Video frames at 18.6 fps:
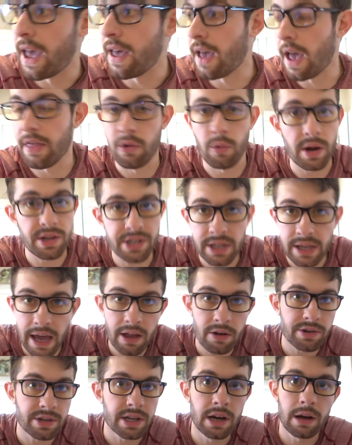And, and, the rest of the
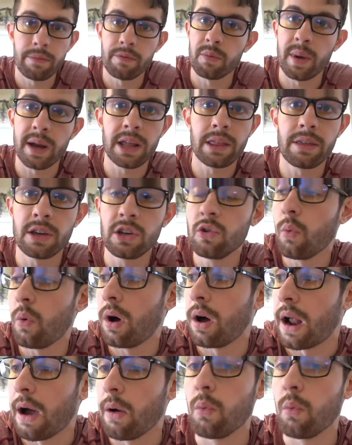calories can come from anything you want.